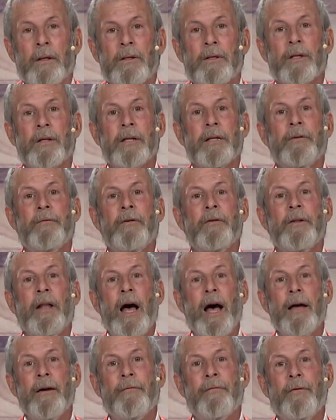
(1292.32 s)
to live a
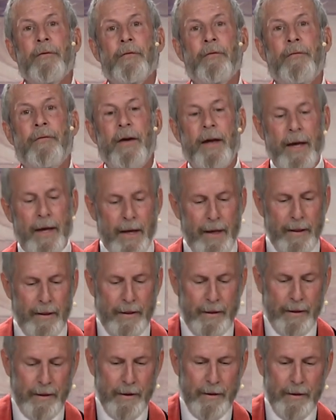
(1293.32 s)
life of
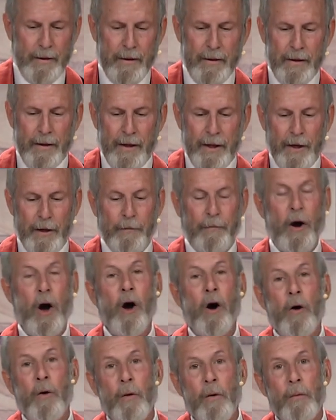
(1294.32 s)
faith and of
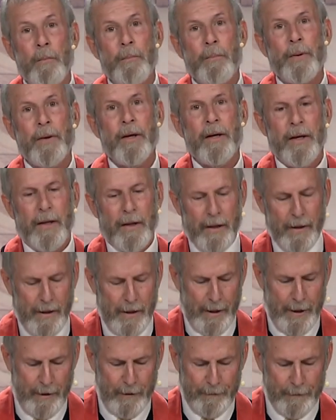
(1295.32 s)
hope
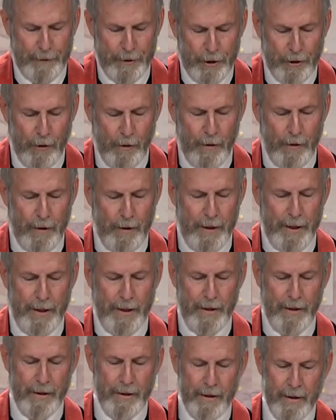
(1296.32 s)
and of joy,